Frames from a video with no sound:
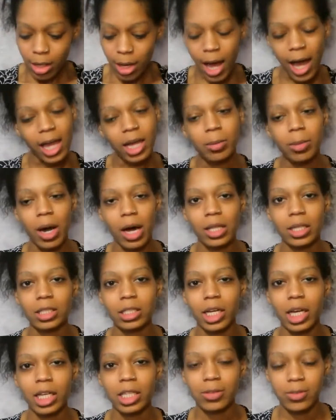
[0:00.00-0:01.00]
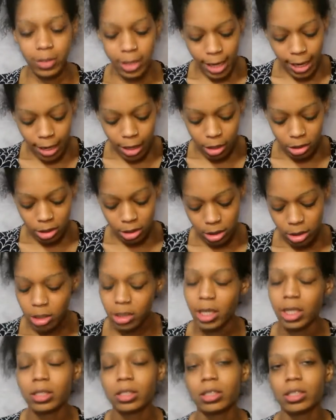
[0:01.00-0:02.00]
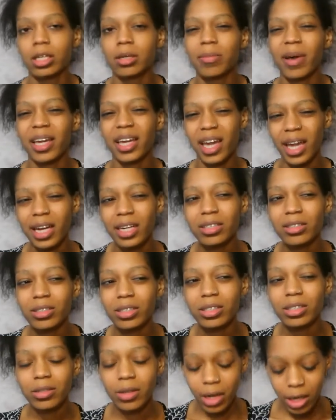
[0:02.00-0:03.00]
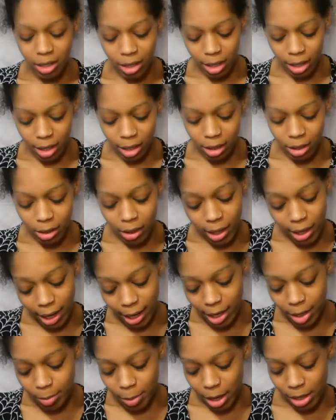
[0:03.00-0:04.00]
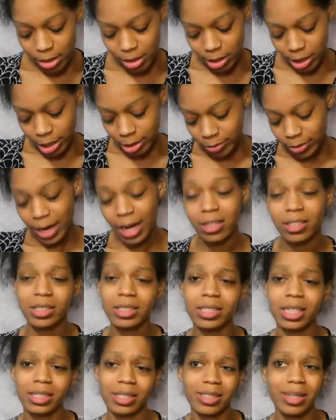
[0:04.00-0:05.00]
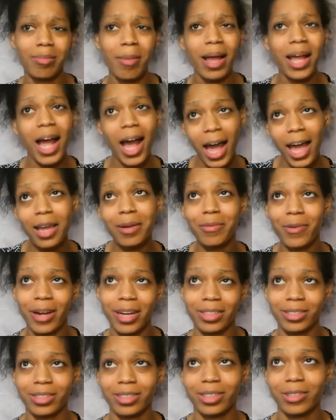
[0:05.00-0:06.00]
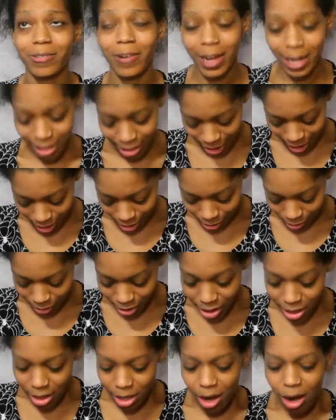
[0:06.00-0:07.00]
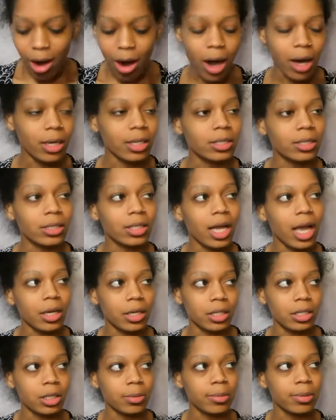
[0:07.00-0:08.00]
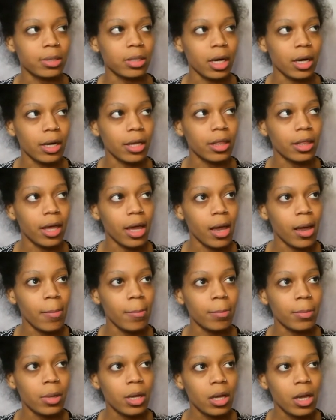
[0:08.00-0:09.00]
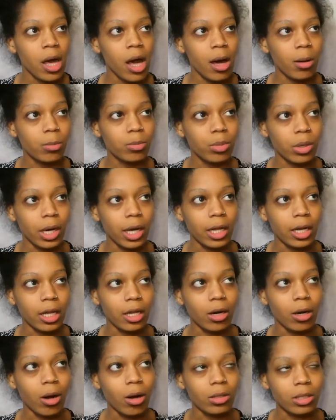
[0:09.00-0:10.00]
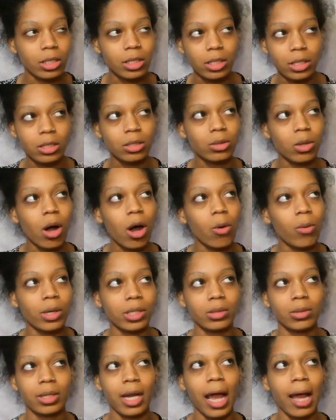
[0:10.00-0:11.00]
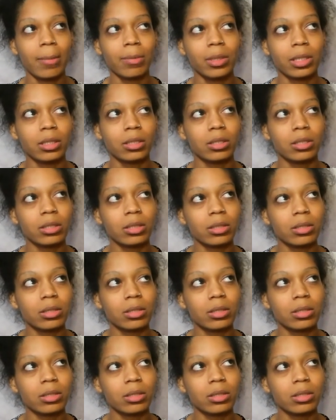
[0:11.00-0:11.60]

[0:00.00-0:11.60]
I apologize for how disgusting my hair looks right now, and I apologize for how disgusting my eyebrows look right now. Honestly, I need to pluck them, but this is always what happens.